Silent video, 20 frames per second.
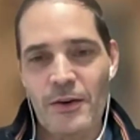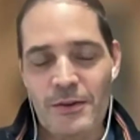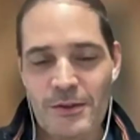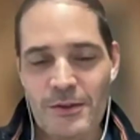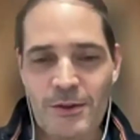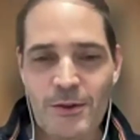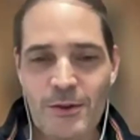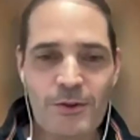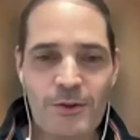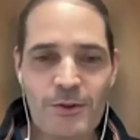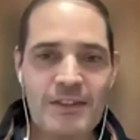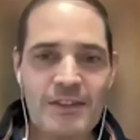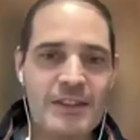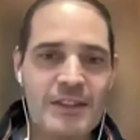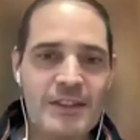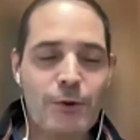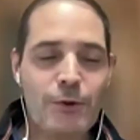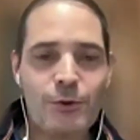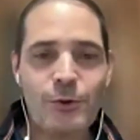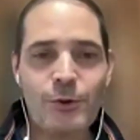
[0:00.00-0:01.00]

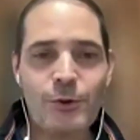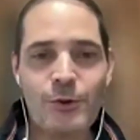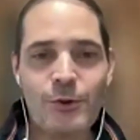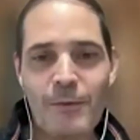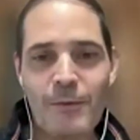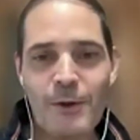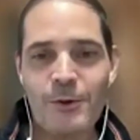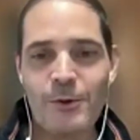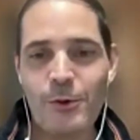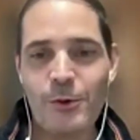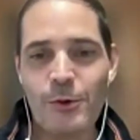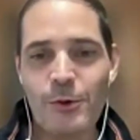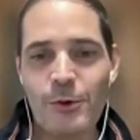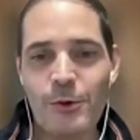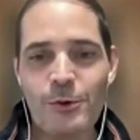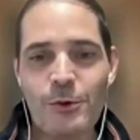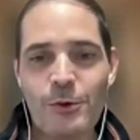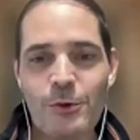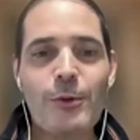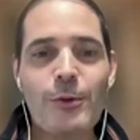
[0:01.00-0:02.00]
So this is for
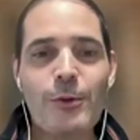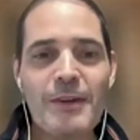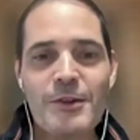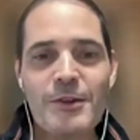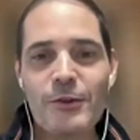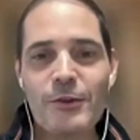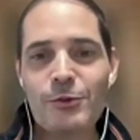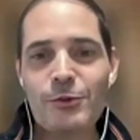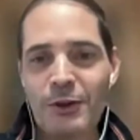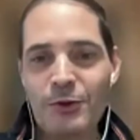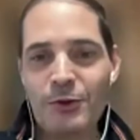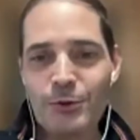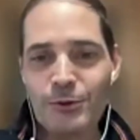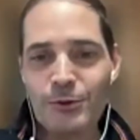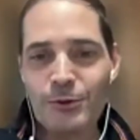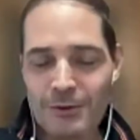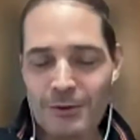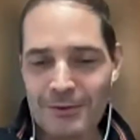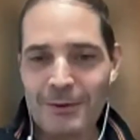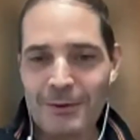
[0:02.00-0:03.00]
the QMS
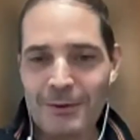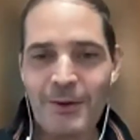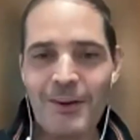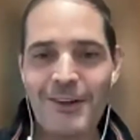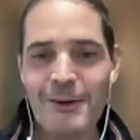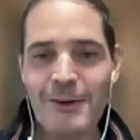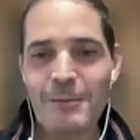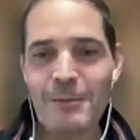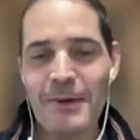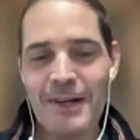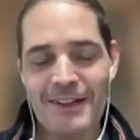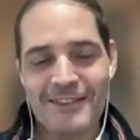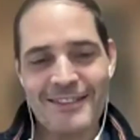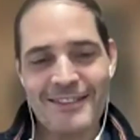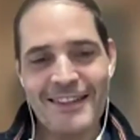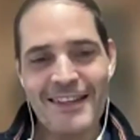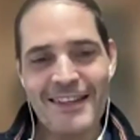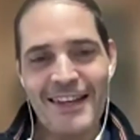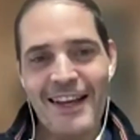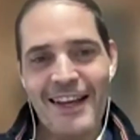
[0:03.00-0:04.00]
software tool
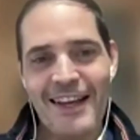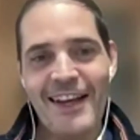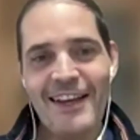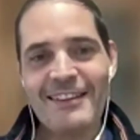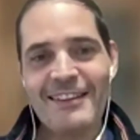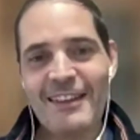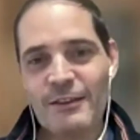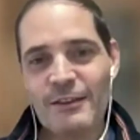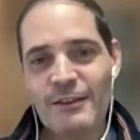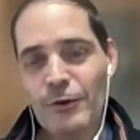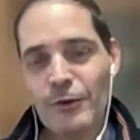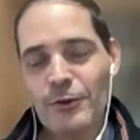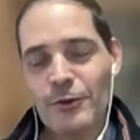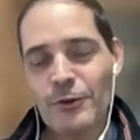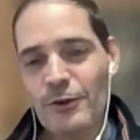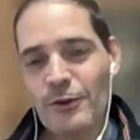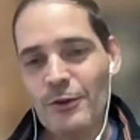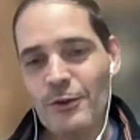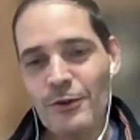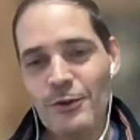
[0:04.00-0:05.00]
part. And then
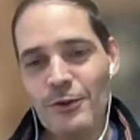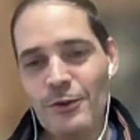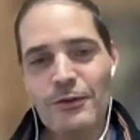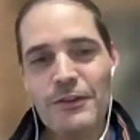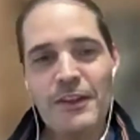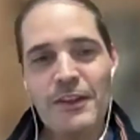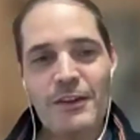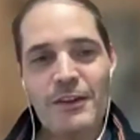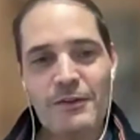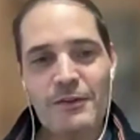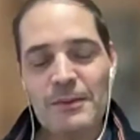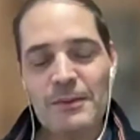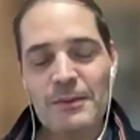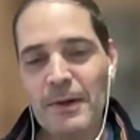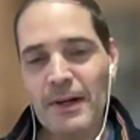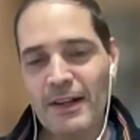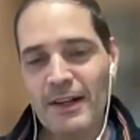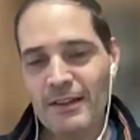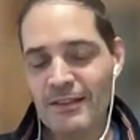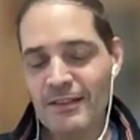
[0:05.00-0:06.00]
for the
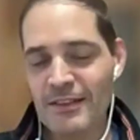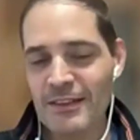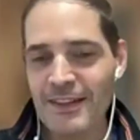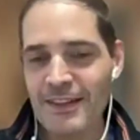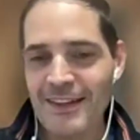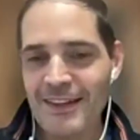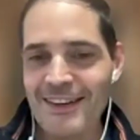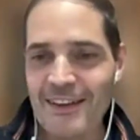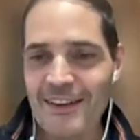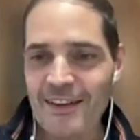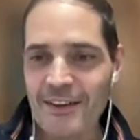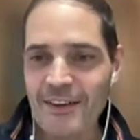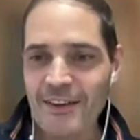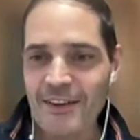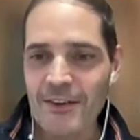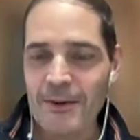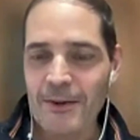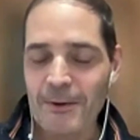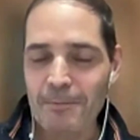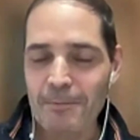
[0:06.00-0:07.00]
VNV part,
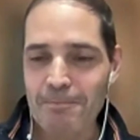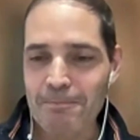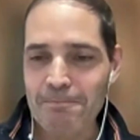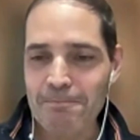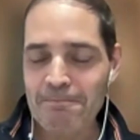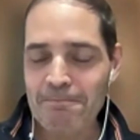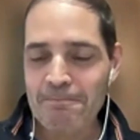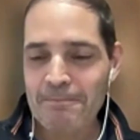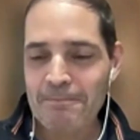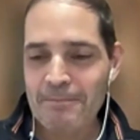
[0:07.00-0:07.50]
the